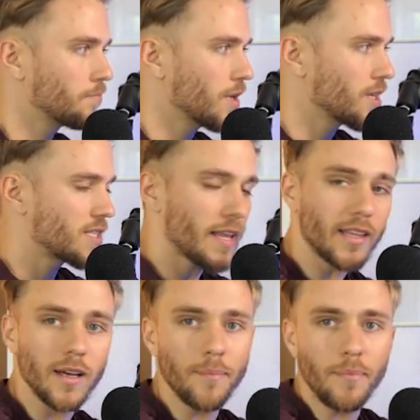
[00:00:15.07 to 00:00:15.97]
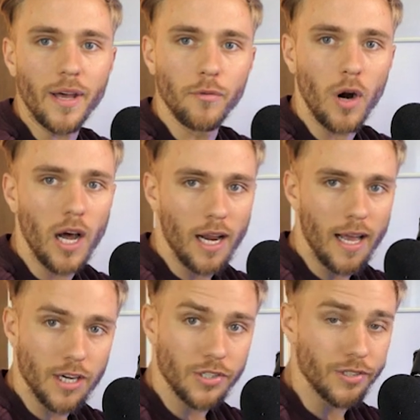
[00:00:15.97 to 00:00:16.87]
set the bedrock
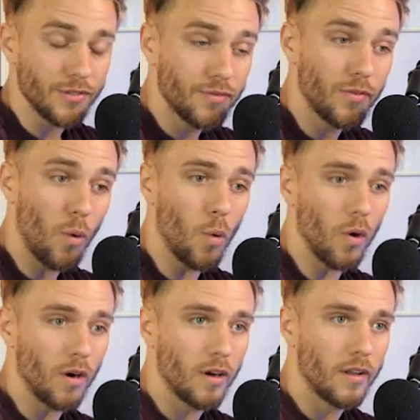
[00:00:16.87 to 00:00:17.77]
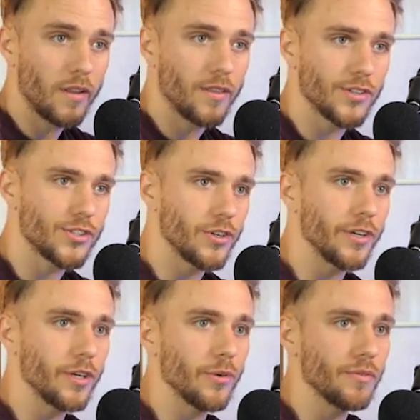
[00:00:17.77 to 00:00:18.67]
actually for this journey
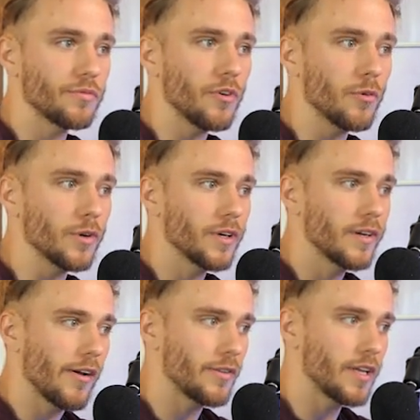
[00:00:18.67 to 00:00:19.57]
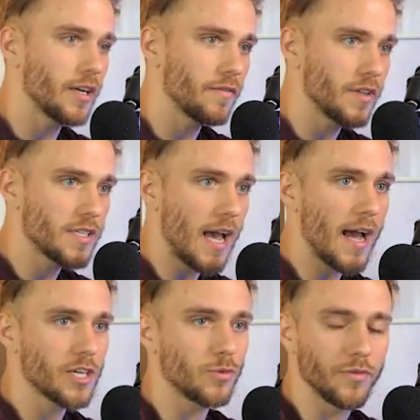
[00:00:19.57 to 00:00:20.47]
going forward. Now, at the end of this
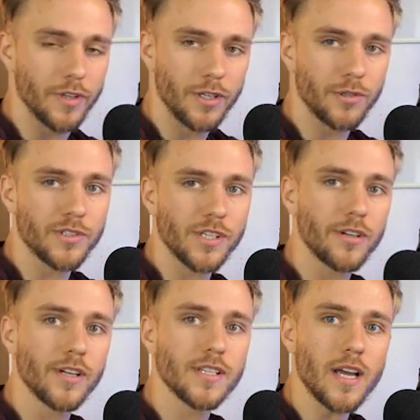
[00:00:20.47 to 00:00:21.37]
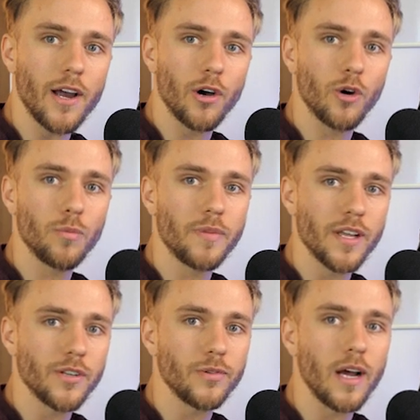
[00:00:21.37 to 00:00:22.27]
actual video series, I hope that
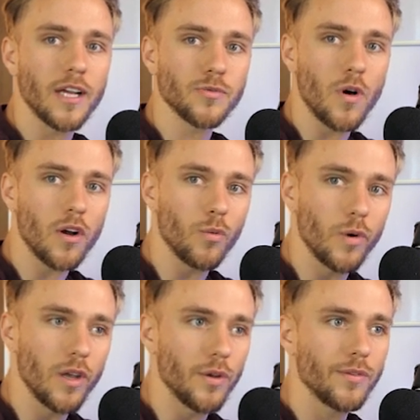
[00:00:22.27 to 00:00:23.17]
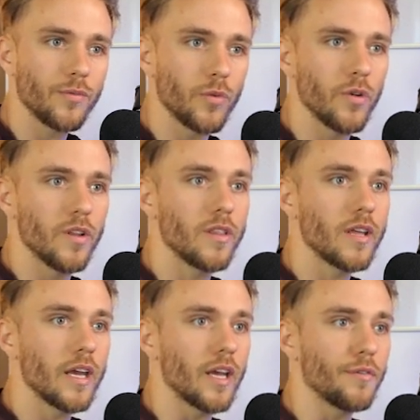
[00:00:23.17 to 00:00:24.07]
you guys walk away with
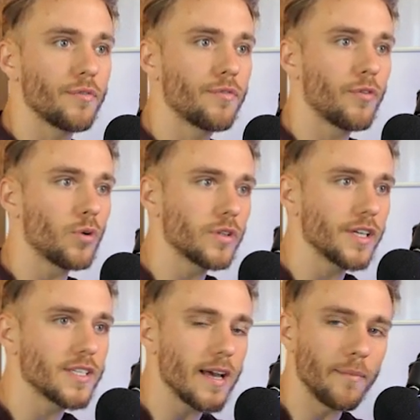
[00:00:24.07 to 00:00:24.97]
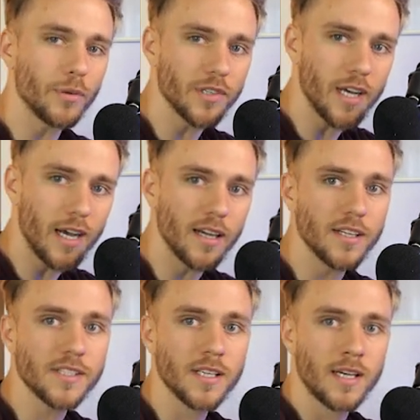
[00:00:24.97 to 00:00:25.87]
a fully
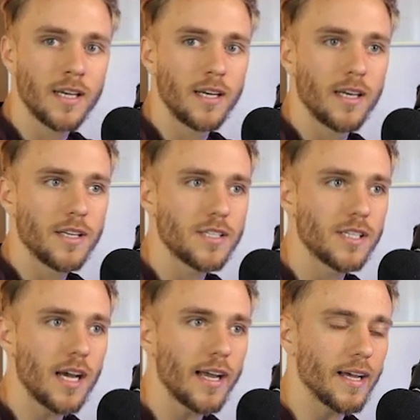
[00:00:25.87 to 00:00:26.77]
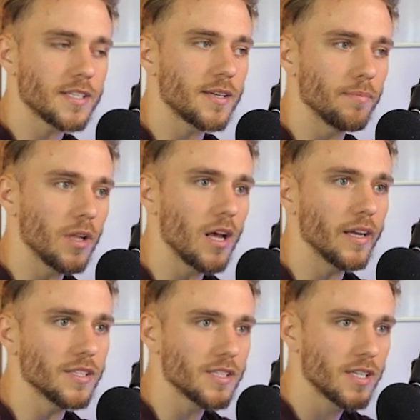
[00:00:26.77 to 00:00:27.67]
templatized CIS
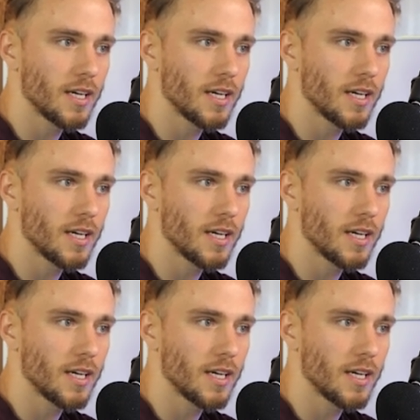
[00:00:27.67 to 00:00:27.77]
compliance